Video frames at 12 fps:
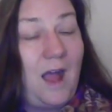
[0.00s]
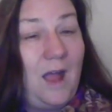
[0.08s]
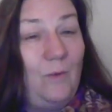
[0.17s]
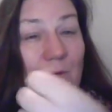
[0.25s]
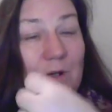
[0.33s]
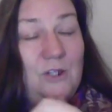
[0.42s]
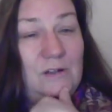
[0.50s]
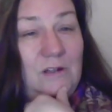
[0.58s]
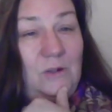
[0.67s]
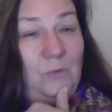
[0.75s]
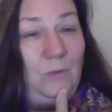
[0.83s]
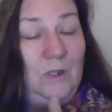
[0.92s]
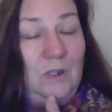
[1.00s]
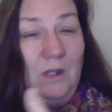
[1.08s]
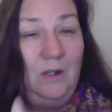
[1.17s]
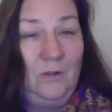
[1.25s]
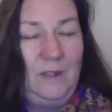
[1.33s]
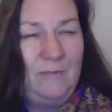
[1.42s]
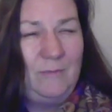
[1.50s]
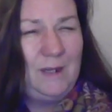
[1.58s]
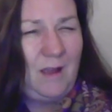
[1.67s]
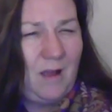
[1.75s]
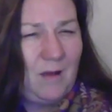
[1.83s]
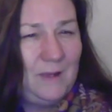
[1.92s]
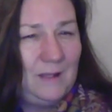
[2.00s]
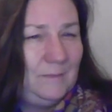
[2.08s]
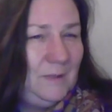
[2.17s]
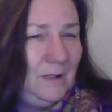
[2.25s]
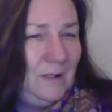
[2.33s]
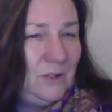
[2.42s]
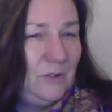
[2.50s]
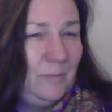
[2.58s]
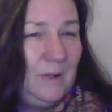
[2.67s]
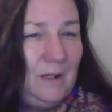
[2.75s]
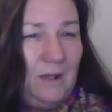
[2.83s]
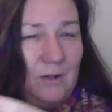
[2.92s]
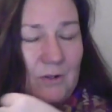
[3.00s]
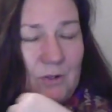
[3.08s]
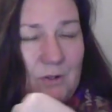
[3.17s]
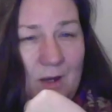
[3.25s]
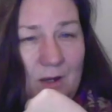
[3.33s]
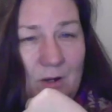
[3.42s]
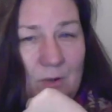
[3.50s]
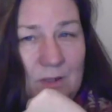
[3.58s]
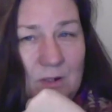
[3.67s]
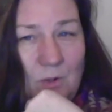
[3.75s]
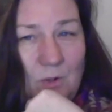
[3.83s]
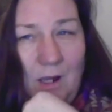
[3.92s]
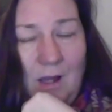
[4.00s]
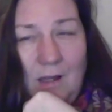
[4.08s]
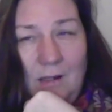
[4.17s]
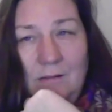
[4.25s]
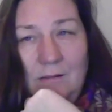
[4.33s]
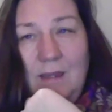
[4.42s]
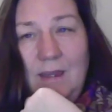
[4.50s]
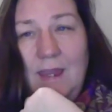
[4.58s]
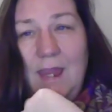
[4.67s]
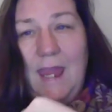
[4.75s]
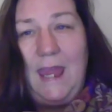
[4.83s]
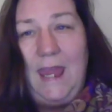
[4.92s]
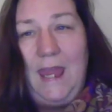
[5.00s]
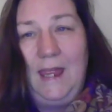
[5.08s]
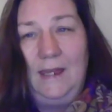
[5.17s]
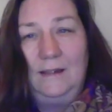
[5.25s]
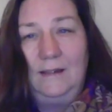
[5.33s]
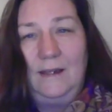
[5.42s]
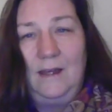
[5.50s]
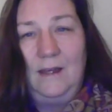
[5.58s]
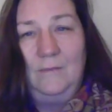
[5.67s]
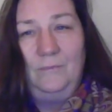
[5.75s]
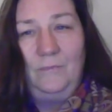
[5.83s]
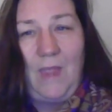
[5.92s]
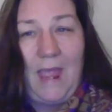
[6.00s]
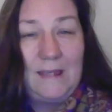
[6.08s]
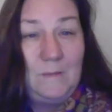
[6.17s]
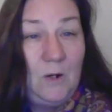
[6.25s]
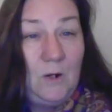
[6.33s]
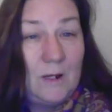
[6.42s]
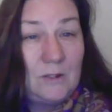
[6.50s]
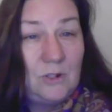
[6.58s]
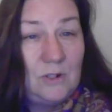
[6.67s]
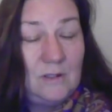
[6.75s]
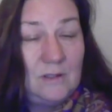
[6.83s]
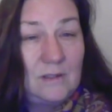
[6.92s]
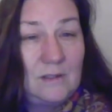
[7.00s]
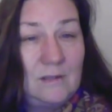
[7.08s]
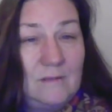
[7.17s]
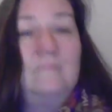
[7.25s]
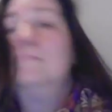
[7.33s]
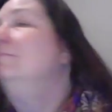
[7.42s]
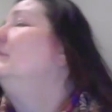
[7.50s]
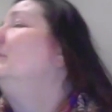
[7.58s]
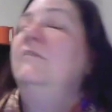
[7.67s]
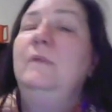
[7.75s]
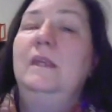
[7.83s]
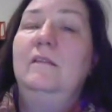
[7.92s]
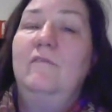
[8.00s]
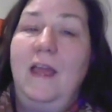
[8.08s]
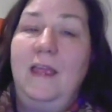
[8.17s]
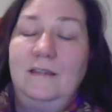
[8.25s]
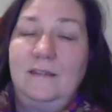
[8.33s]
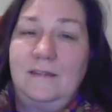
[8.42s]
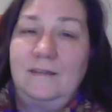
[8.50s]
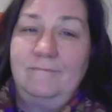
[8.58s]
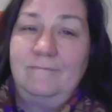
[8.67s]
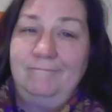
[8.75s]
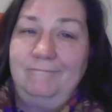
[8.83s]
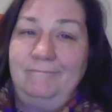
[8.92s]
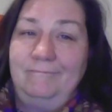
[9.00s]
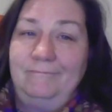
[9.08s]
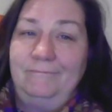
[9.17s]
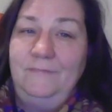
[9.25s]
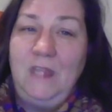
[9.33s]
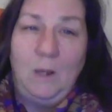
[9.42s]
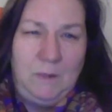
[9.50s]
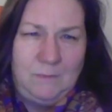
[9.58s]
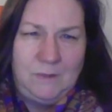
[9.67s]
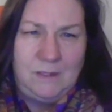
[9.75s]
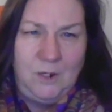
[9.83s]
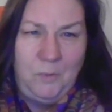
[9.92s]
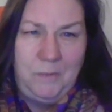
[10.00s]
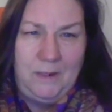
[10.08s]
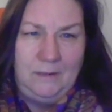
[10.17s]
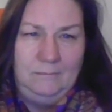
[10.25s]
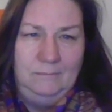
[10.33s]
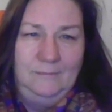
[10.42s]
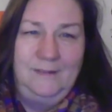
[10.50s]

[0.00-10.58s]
I wish that you would, leave me a comment. Let me know that you've been here so I know what's going on. And ask me questions. Give me advice. Tell me I'm stupid.